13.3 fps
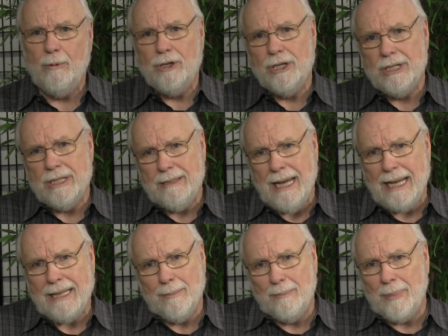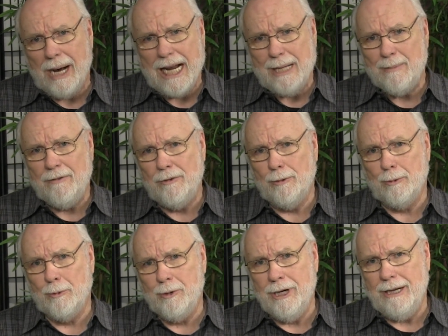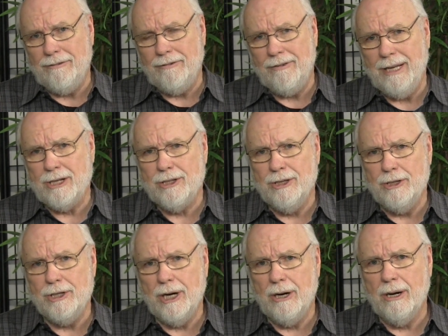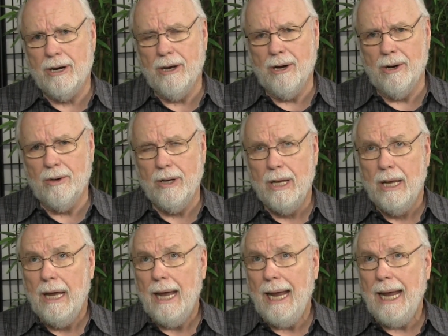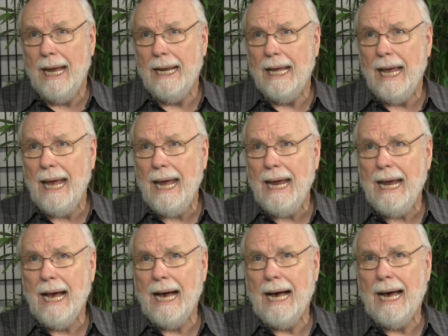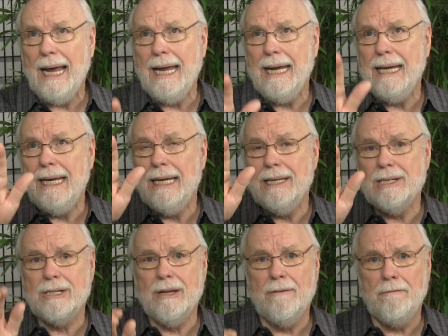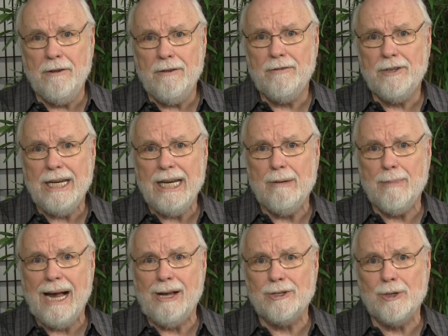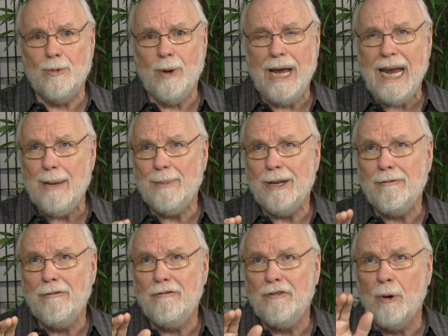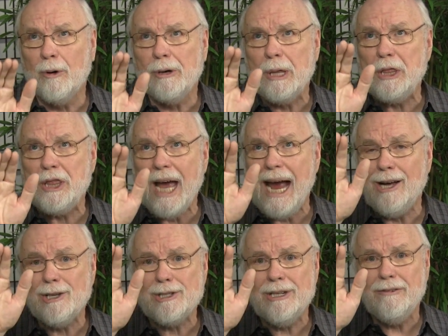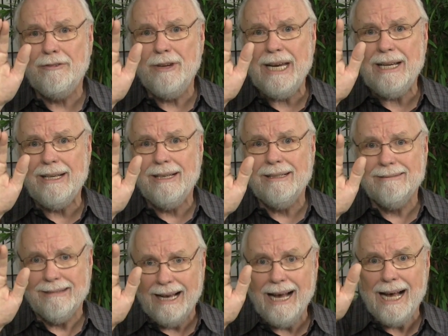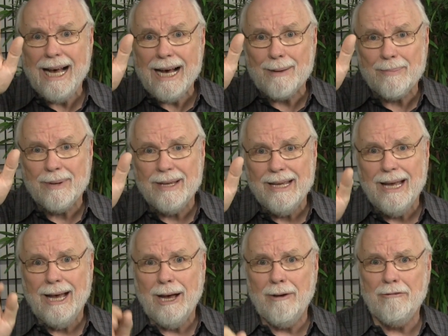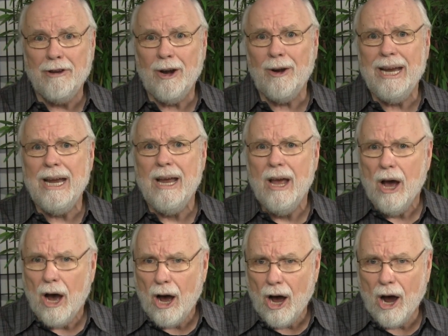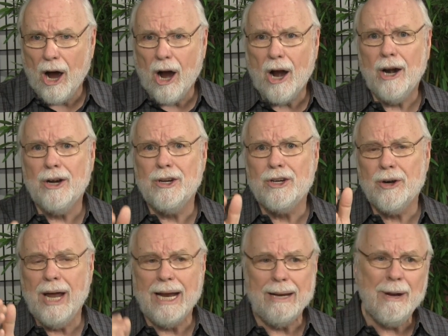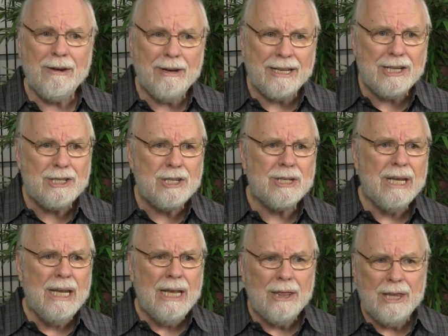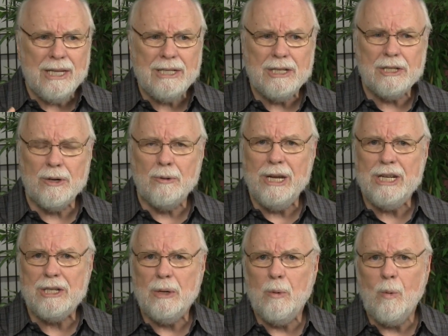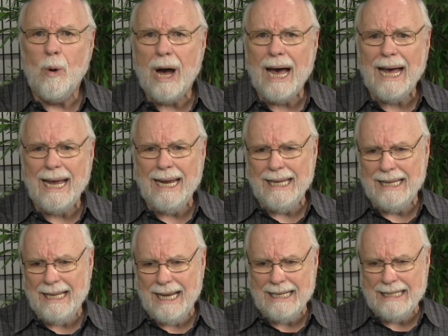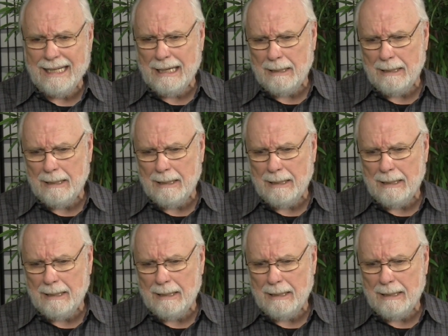which is at the bottom of the rift next to Jericho, and Ai is 15 miles away, but 4,000 feet up. A very hard trek. Matter of fact, this is the reason why that